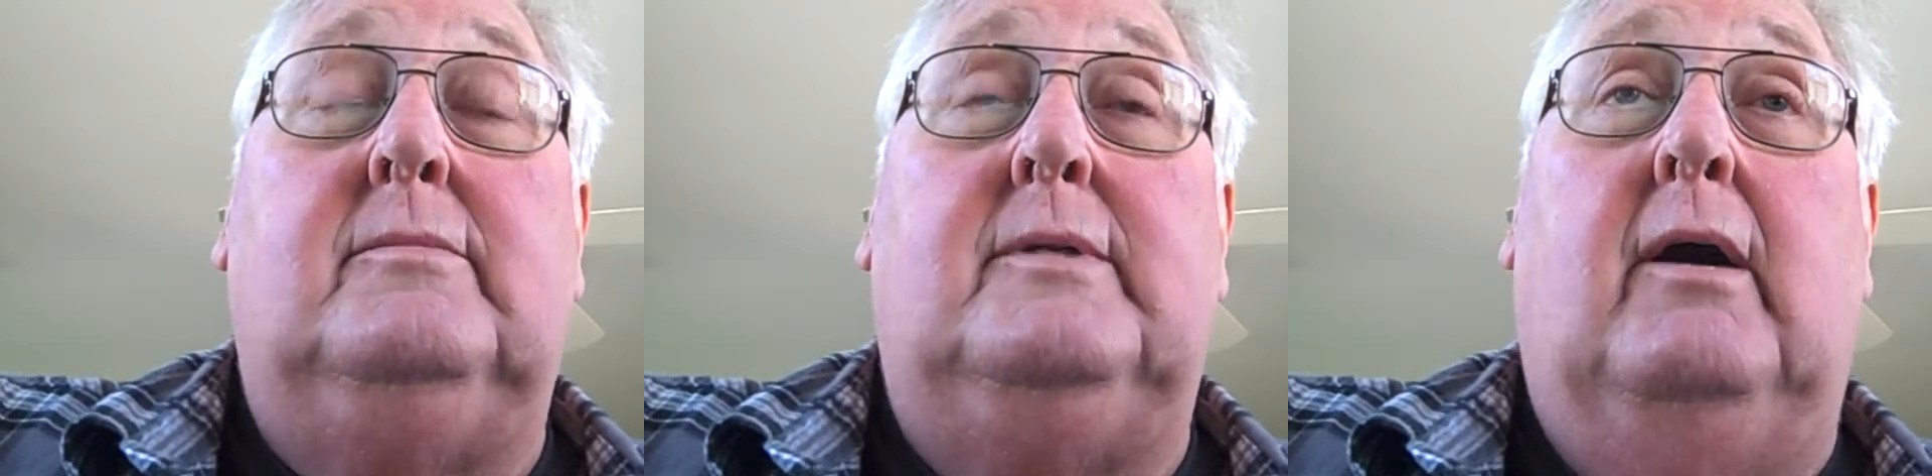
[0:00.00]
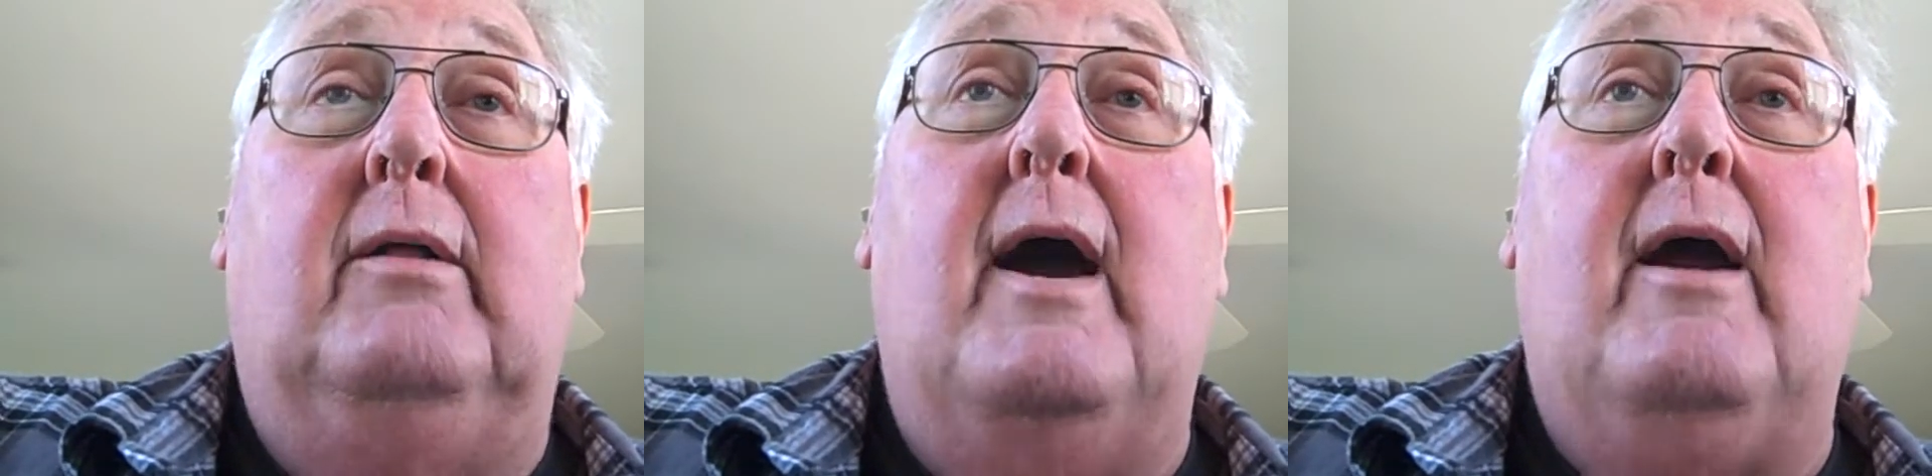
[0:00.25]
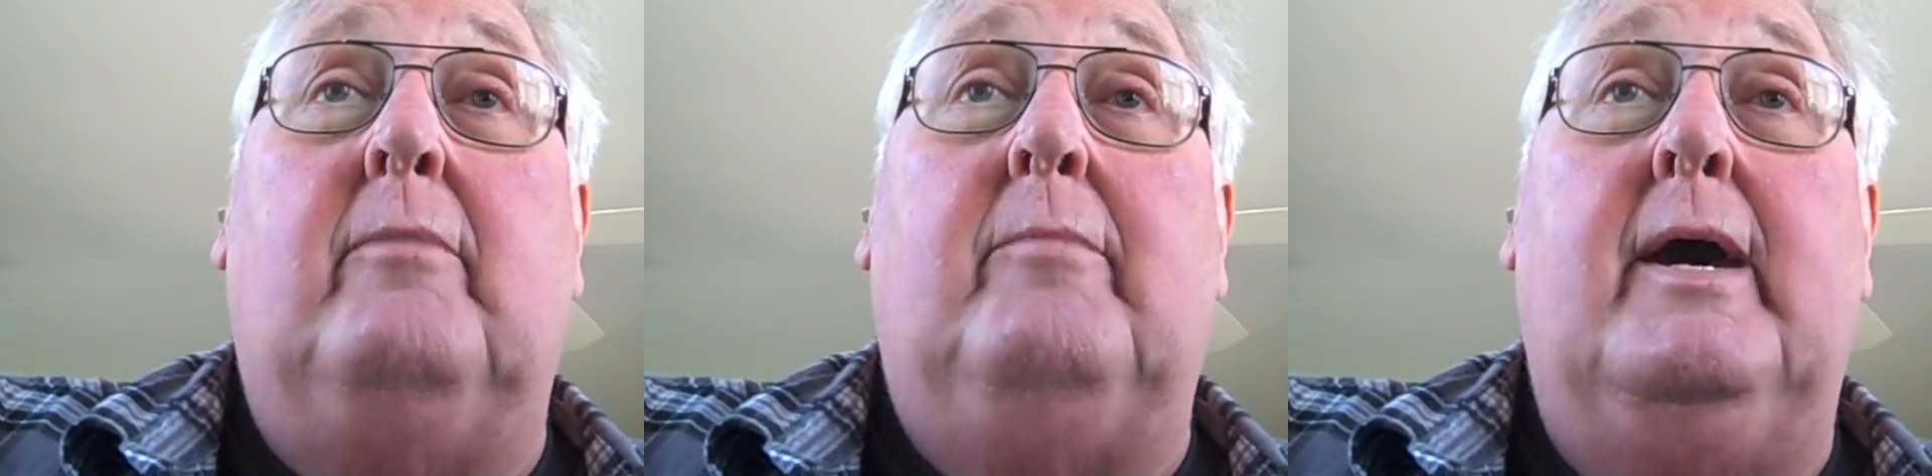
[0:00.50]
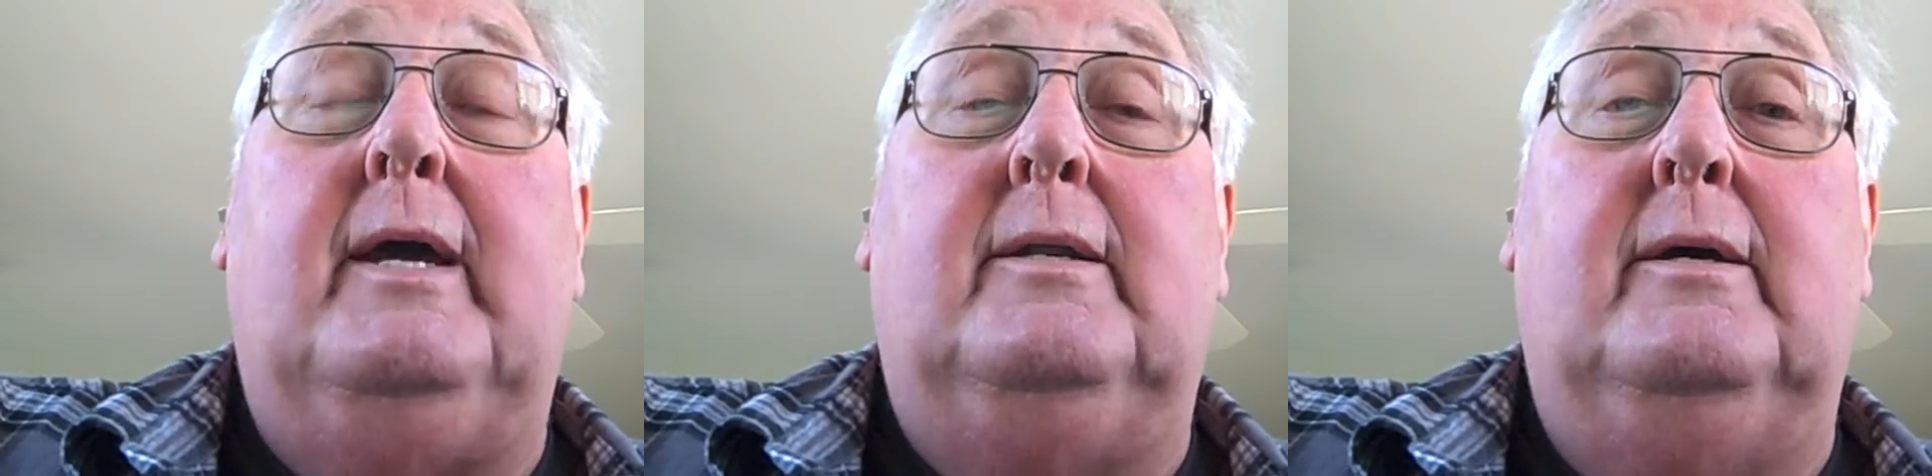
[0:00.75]
tell Iron
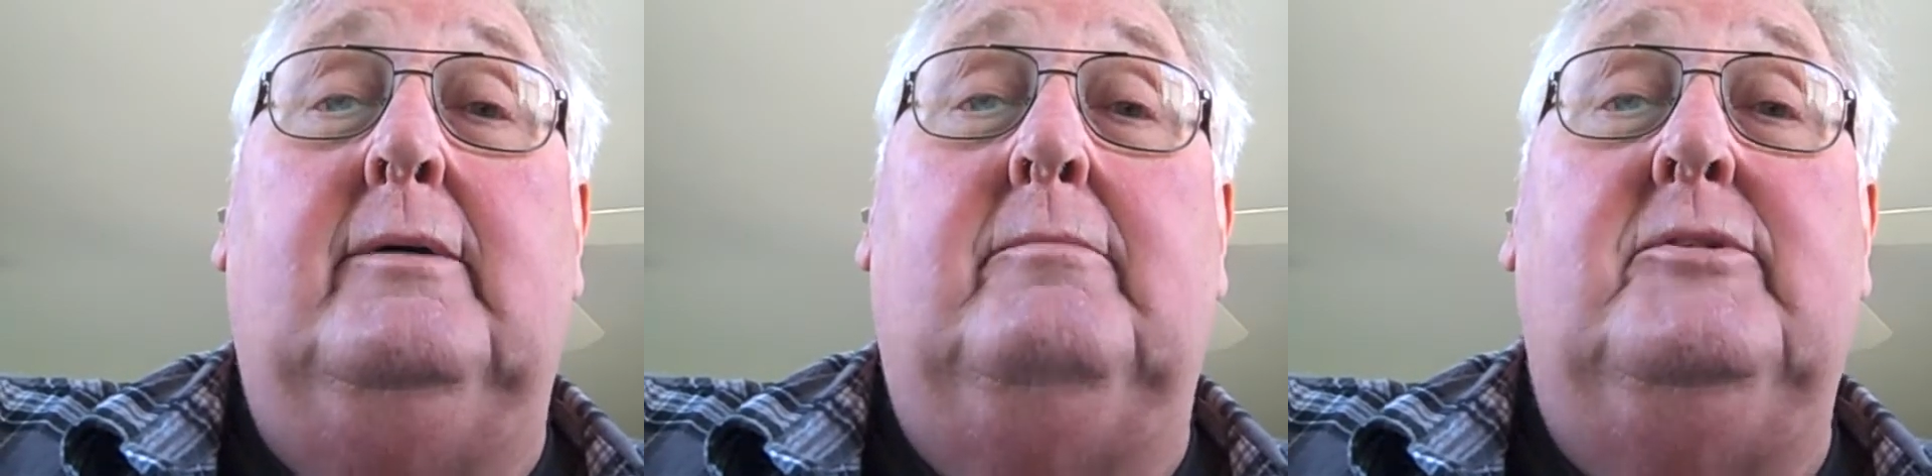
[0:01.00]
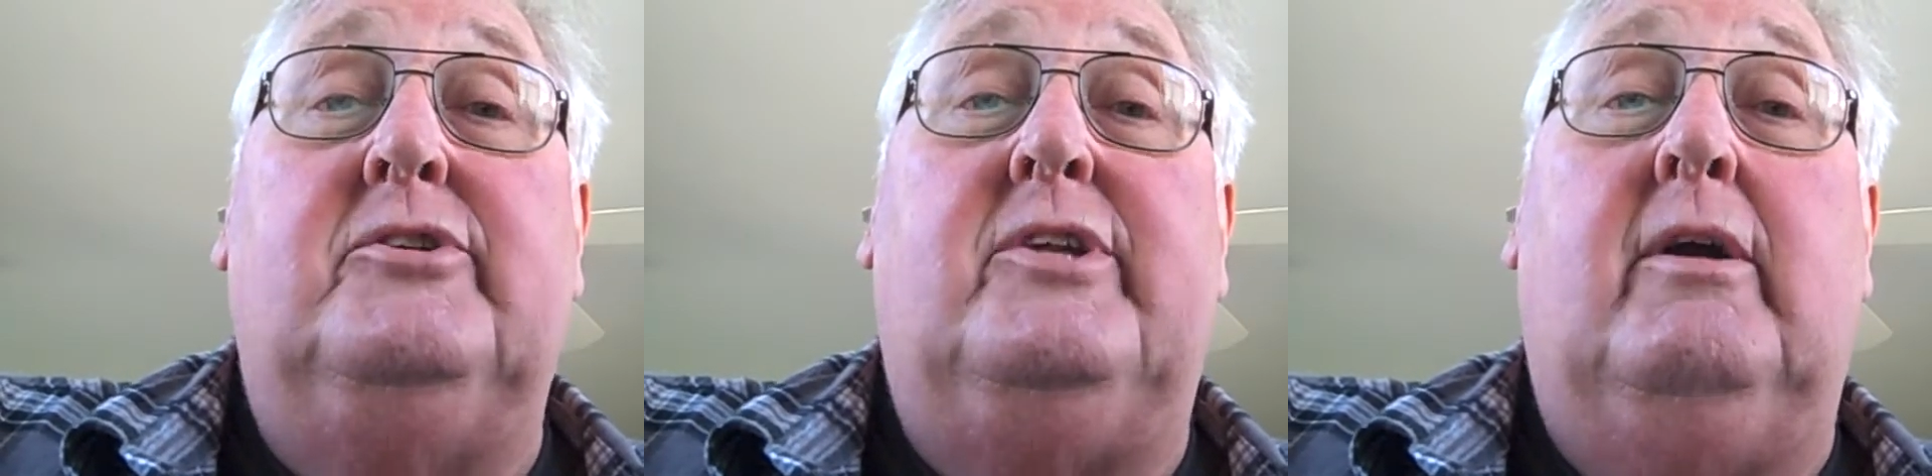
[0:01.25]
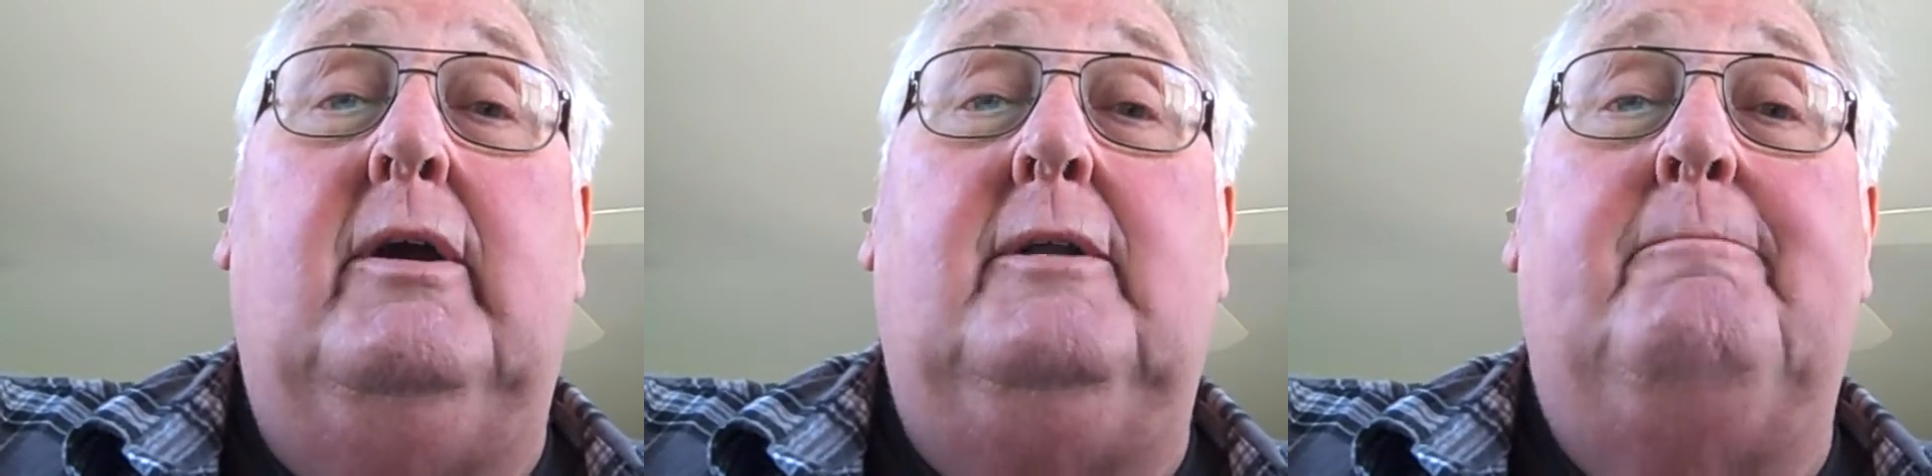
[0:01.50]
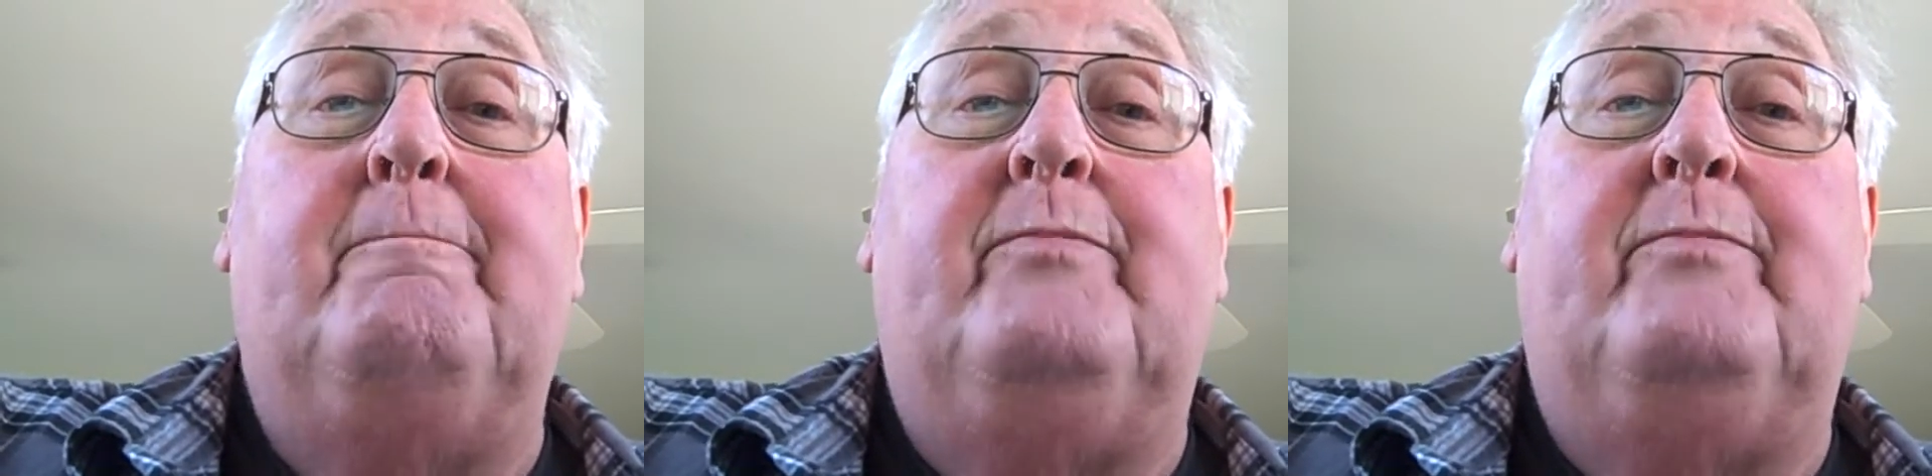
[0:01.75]
Mike to steer it,